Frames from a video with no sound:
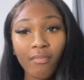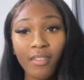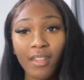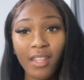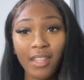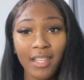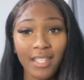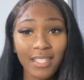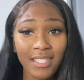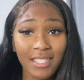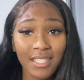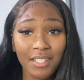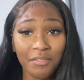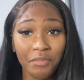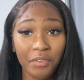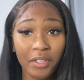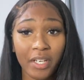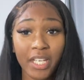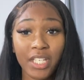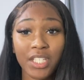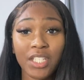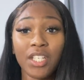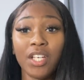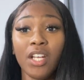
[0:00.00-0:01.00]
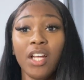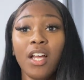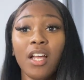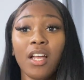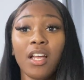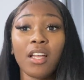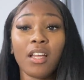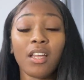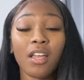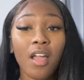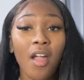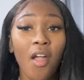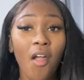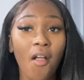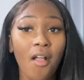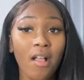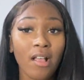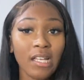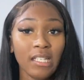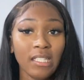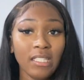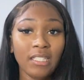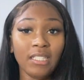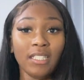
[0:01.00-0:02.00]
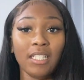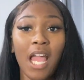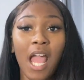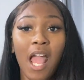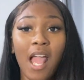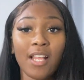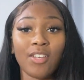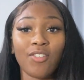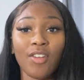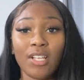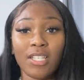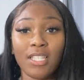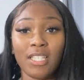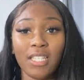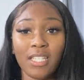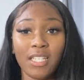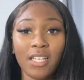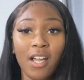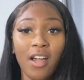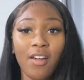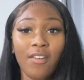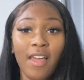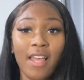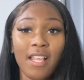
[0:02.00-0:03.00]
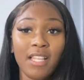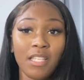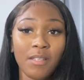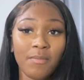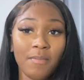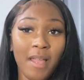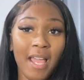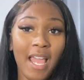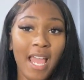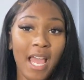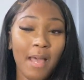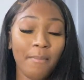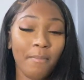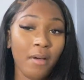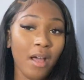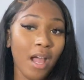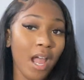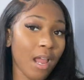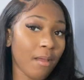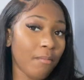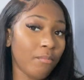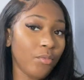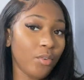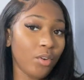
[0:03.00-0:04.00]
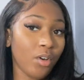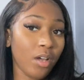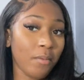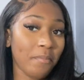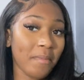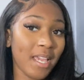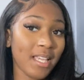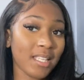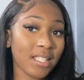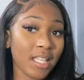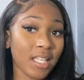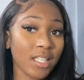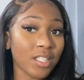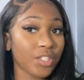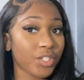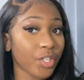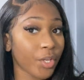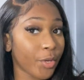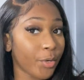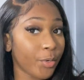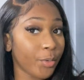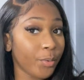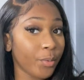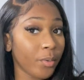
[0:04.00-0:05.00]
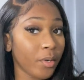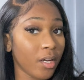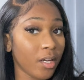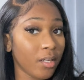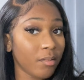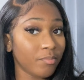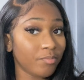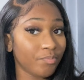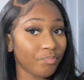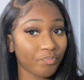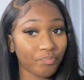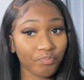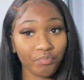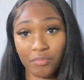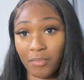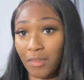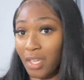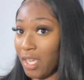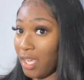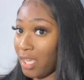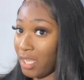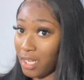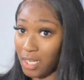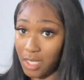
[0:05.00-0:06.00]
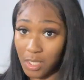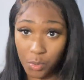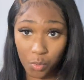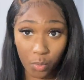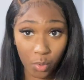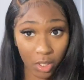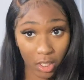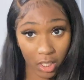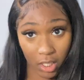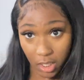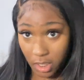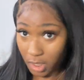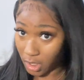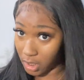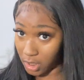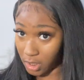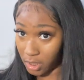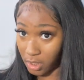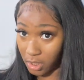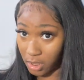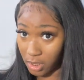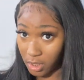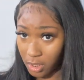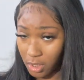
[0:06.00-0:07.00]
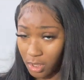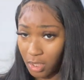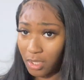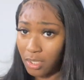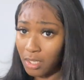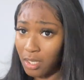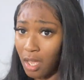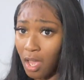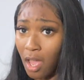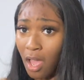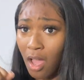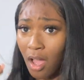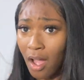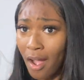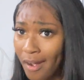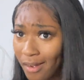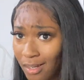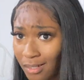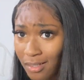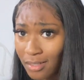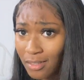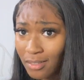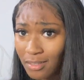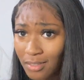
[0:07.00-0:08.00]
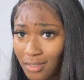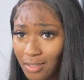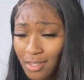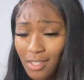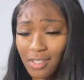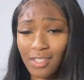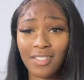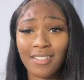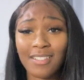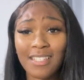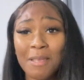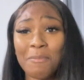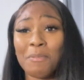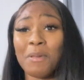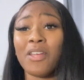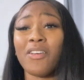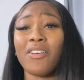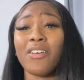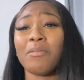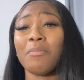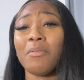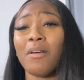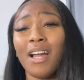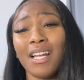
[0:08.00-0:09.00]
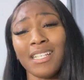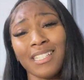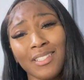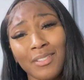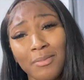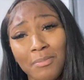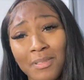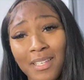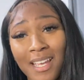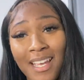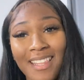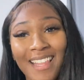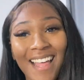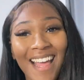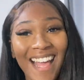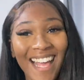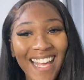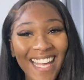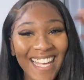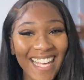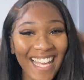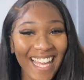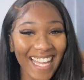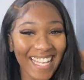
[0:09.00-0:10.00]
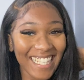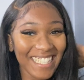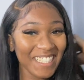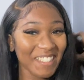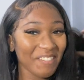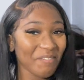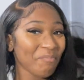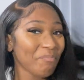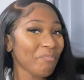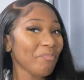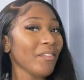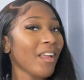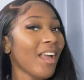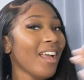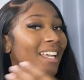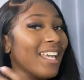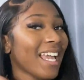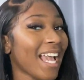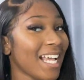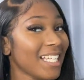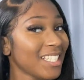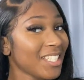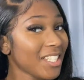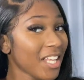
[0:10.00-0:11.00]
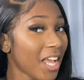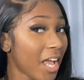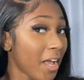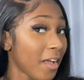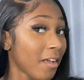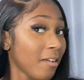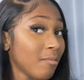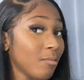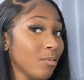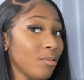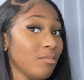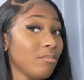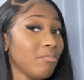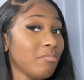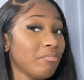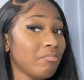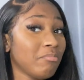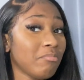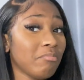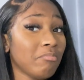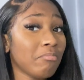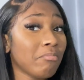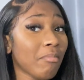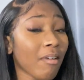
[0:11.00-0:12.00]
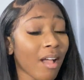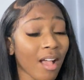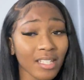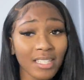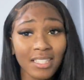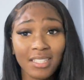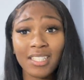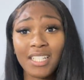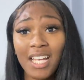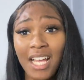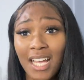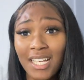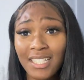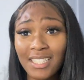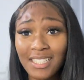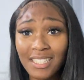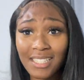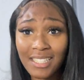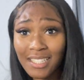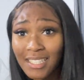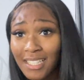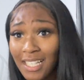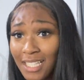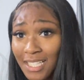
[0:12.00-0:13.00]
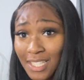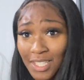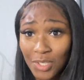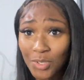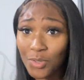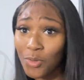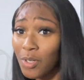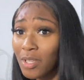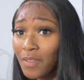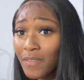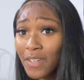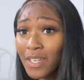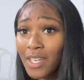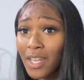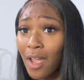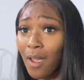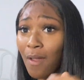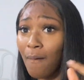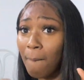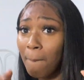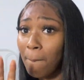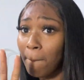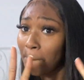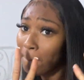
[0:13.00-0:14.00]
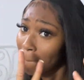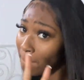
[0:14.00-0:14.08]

is the finished look. I tried to curl ends of my hair, but I'm not amazing, so it is what it is. I was gonna say period, but I can stop saying that. Okay, so let's enjoy the video.